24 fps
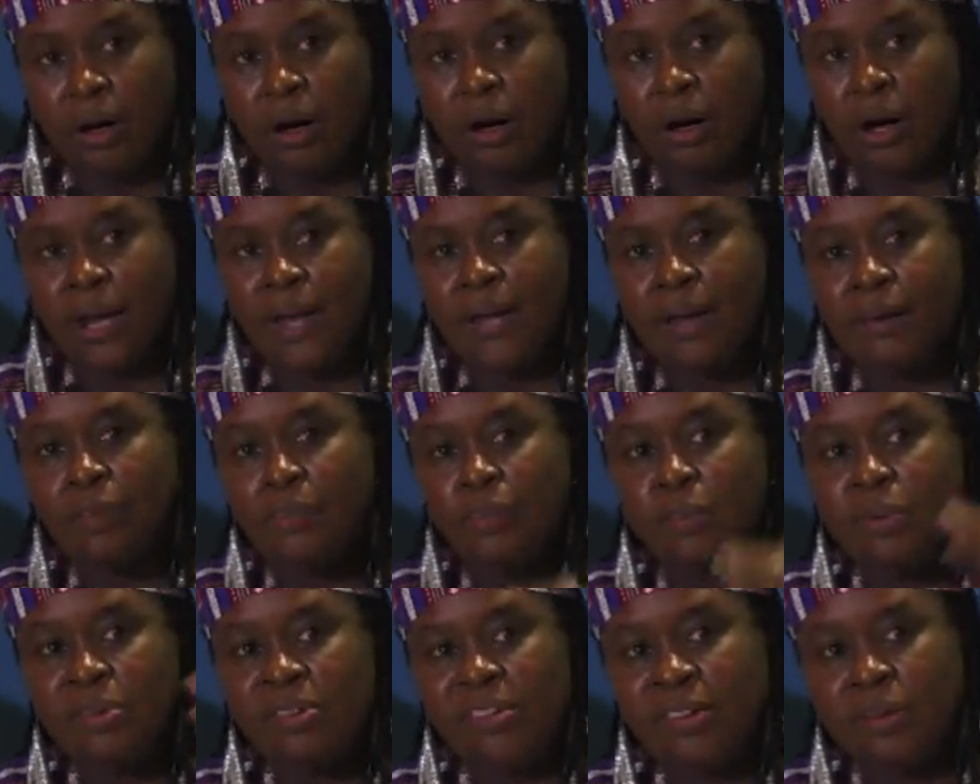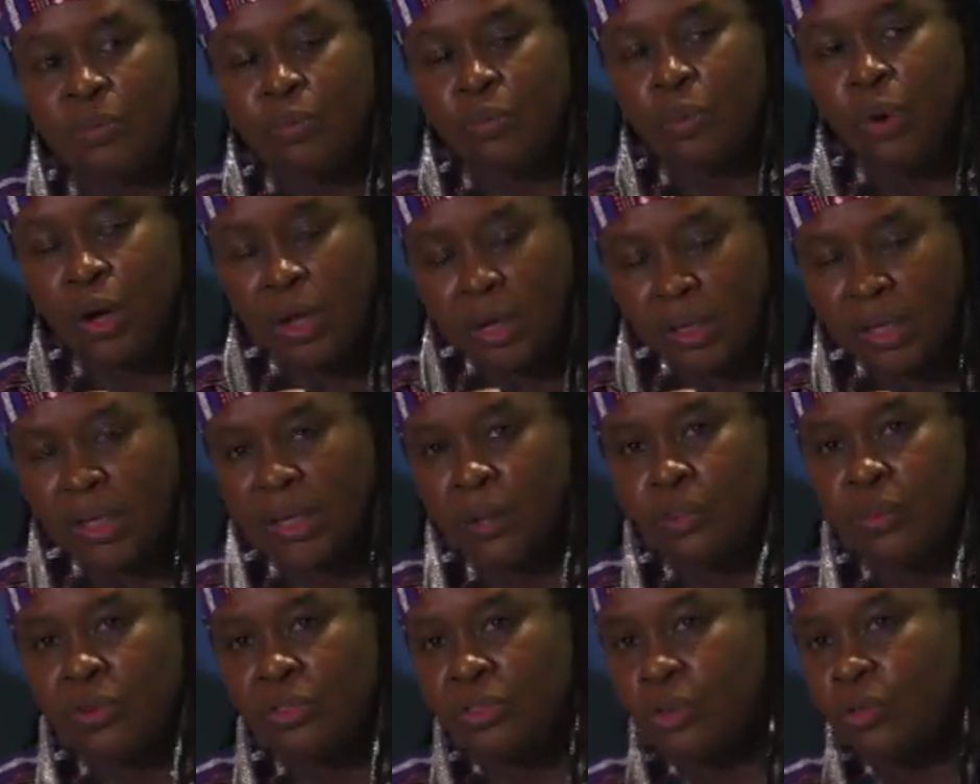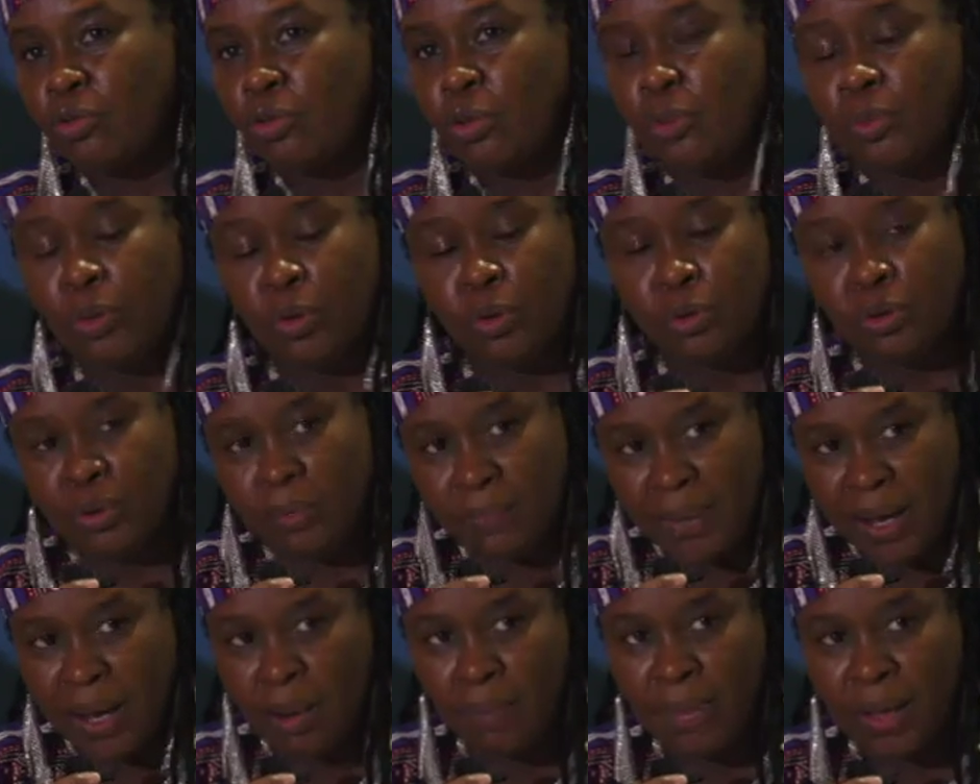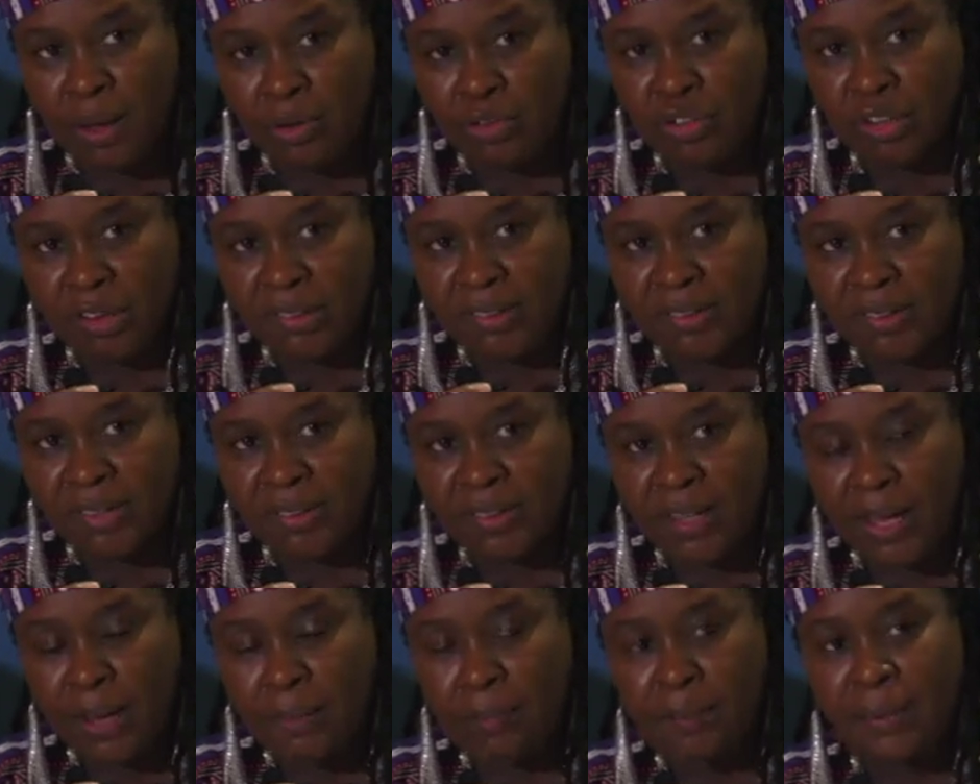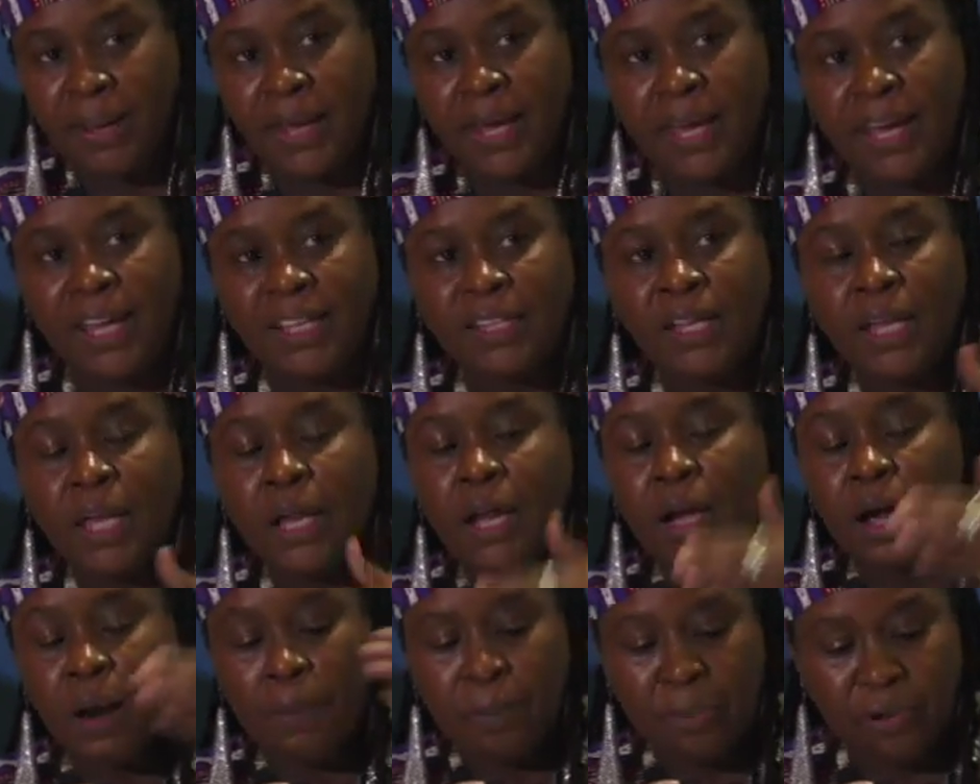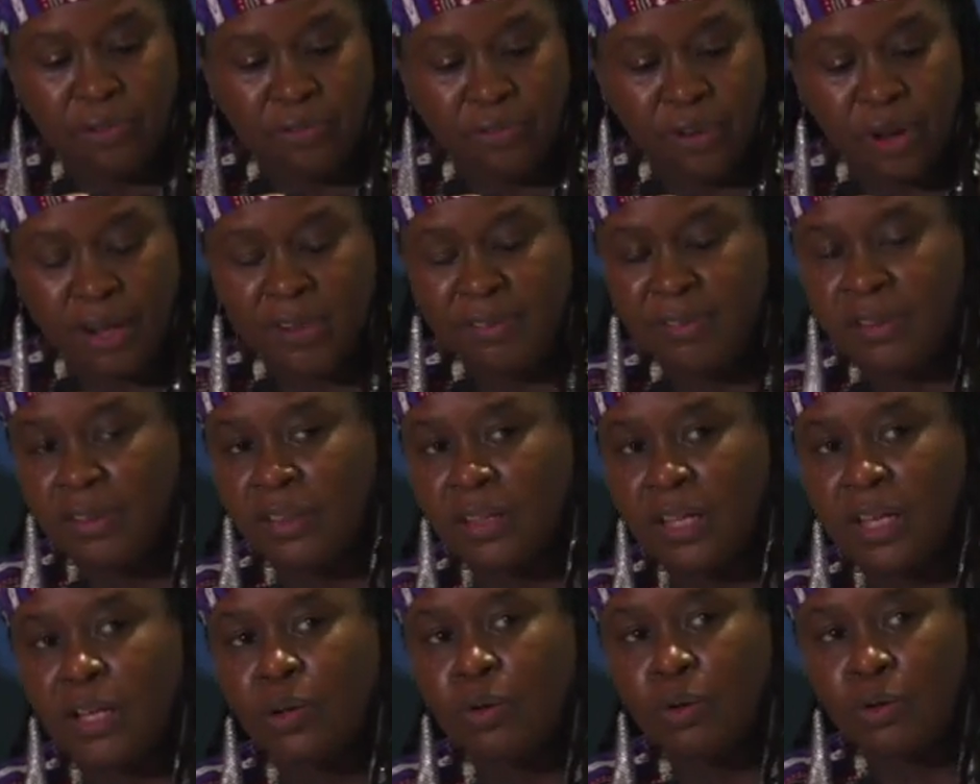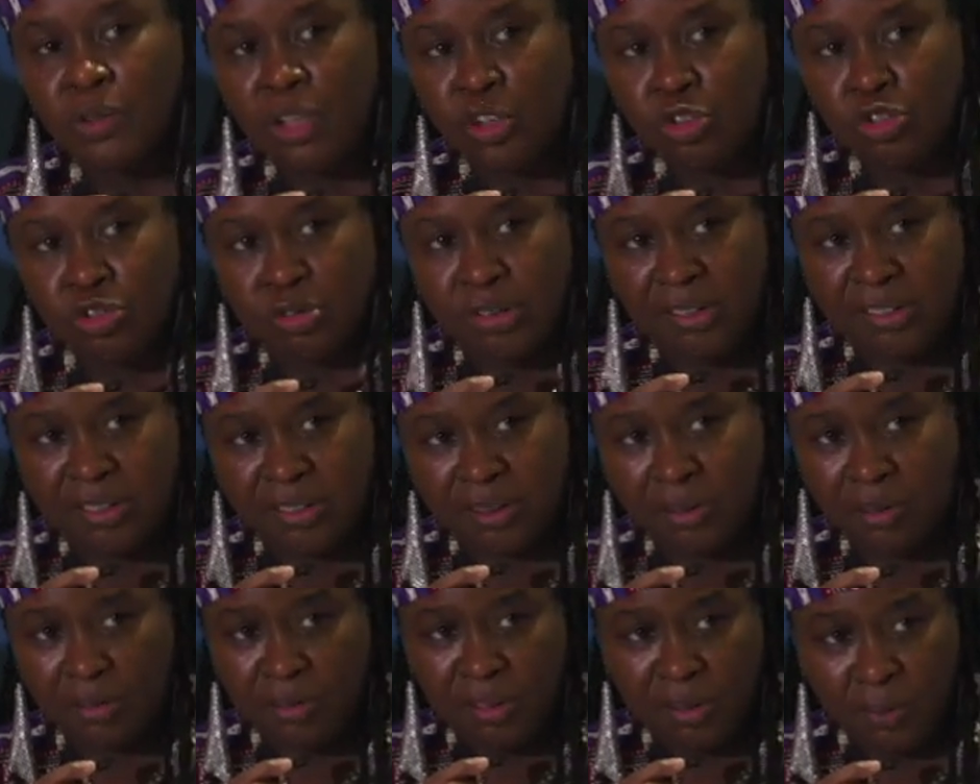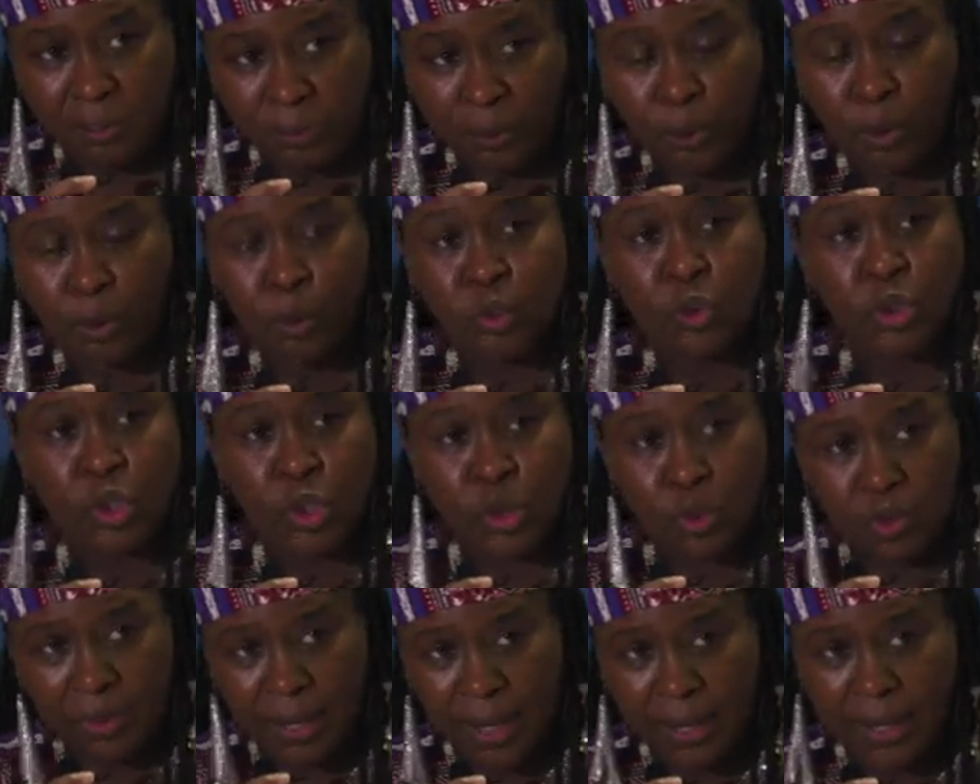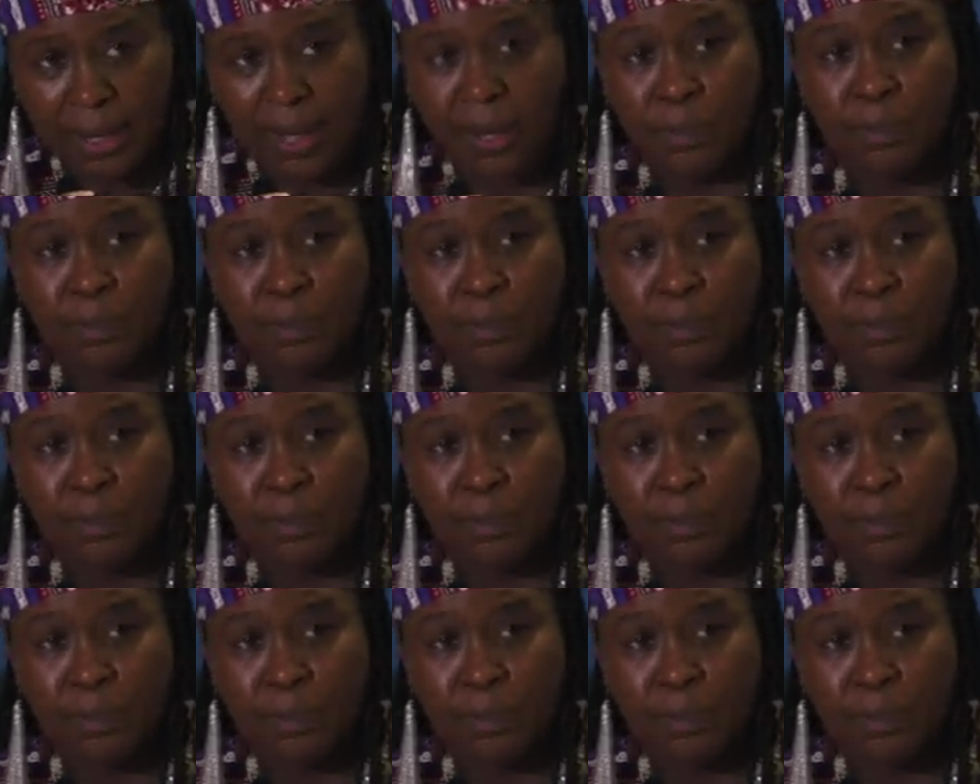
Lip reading: I was working with a group called the Mau Mau Justice Campaign and provided legal literacy support to that